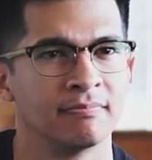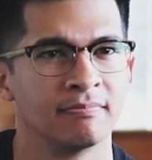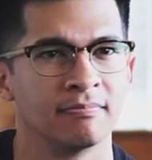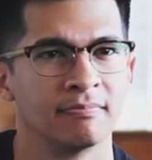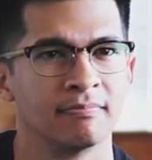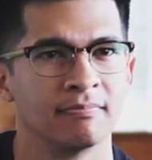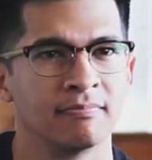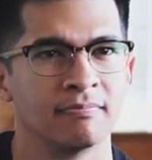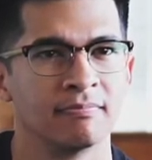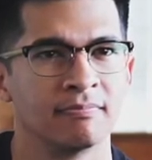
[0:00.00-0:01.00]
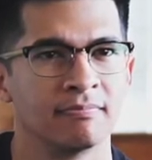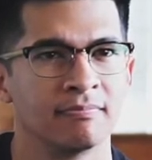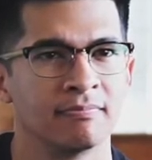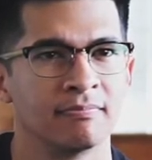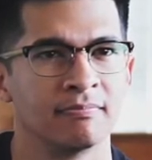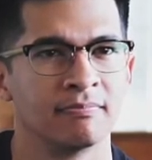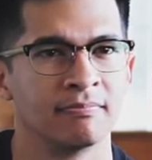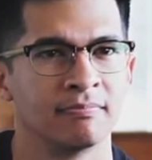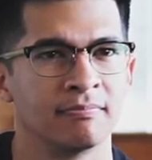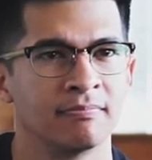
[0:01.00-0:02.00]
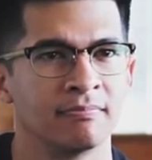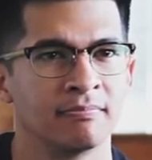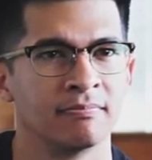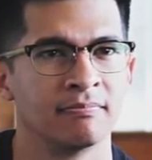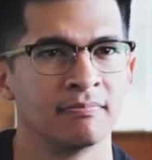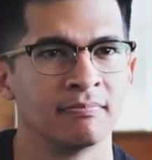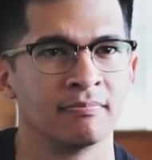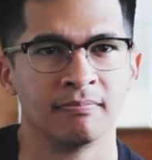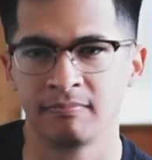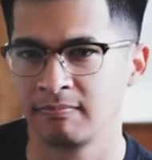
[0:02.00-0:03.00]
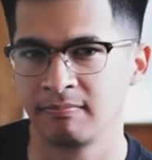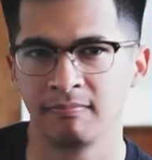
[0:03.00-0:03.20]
[no speech]